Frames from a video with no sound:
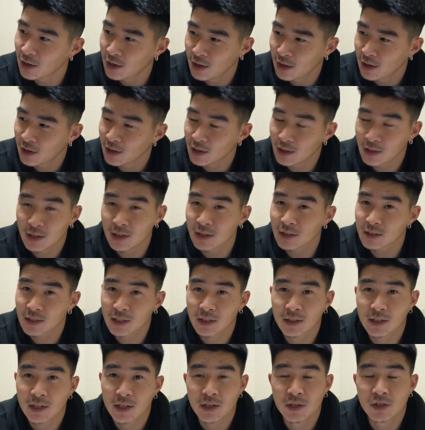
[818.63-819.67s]
it is
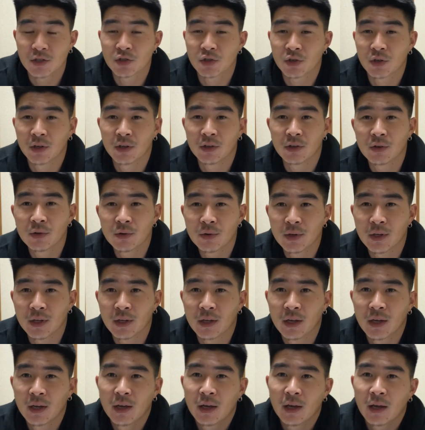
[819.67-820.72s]
that they enjoy doing,
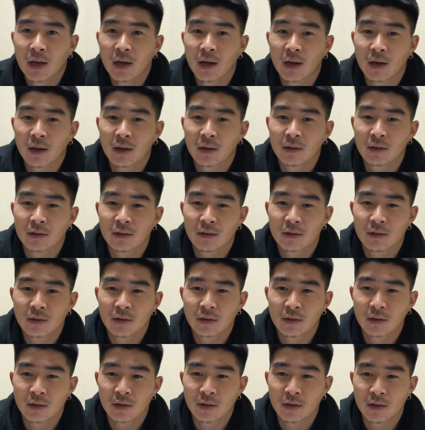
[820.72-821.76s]
and
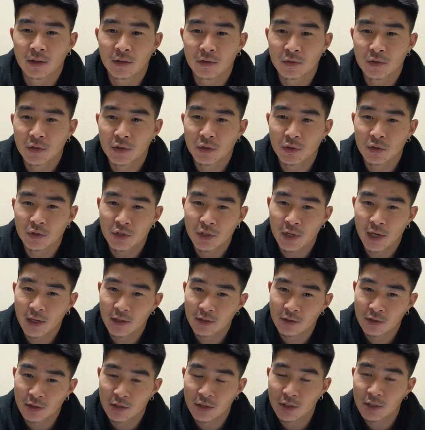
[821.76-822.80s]
it gives you a
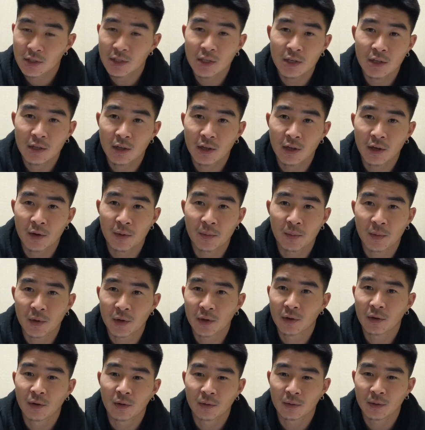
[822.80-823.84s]
chance to see them,
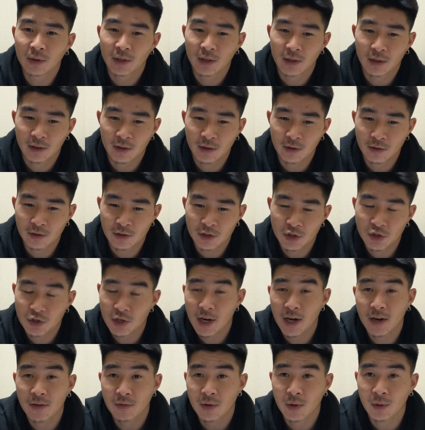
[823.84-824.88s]

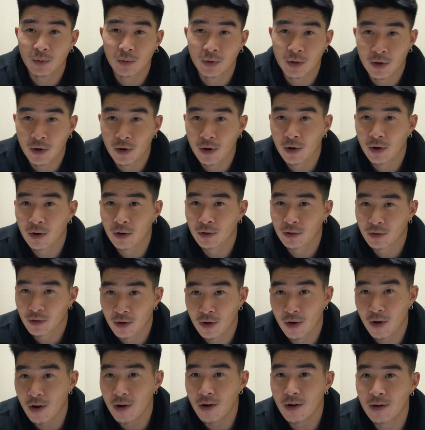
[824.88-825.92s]
strive at
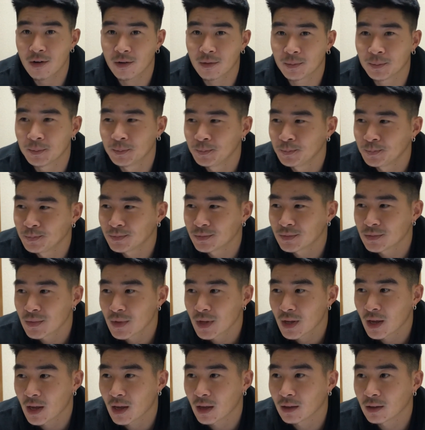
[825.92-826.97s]
their art.
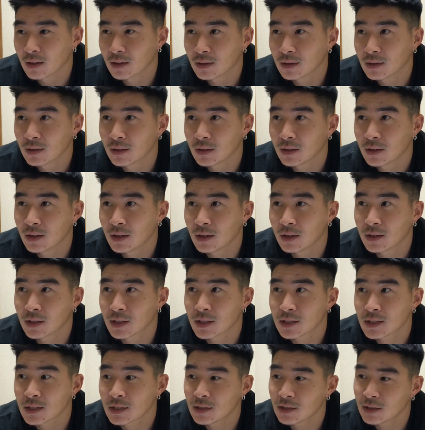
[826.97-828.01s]
And it
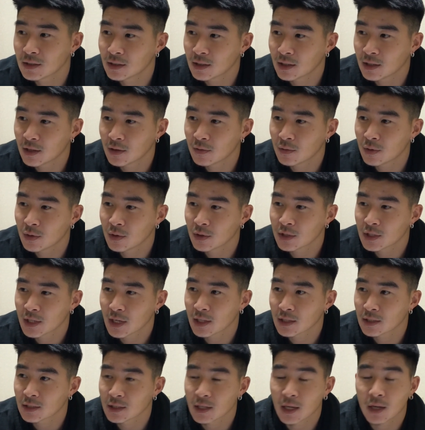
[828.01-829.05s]
doesn't give you a
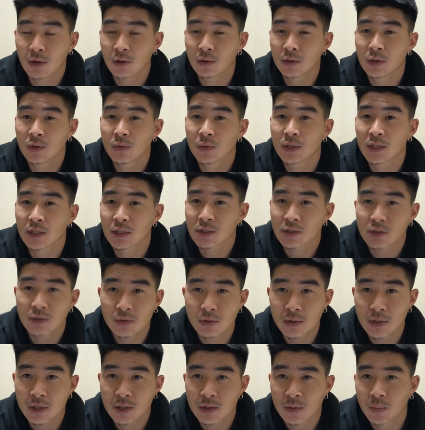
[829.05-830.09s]
chance not only with the
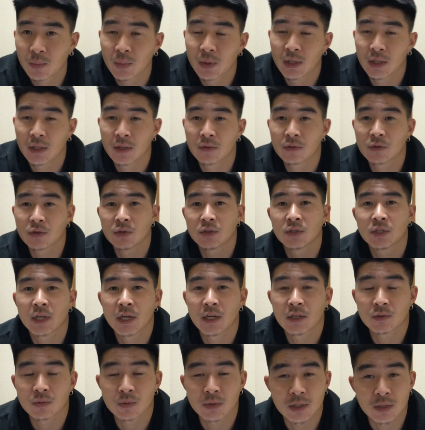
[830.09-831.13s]
students, but it gives you a
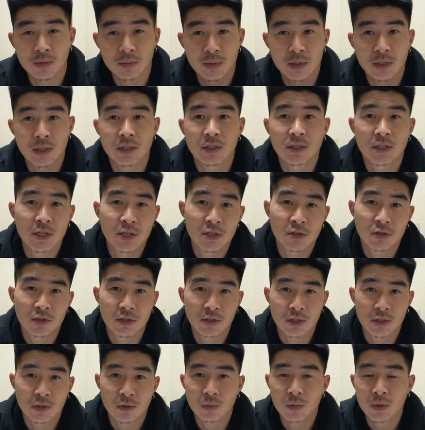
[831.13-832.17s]
chance with some of these teachers
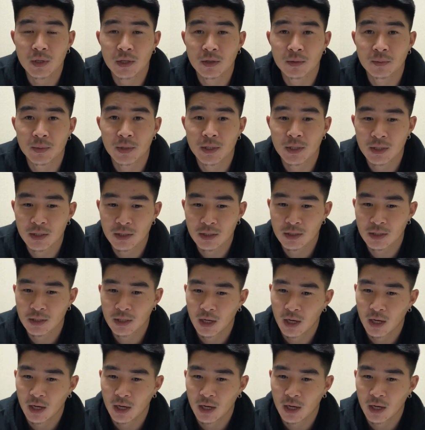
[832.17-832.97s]
as well, because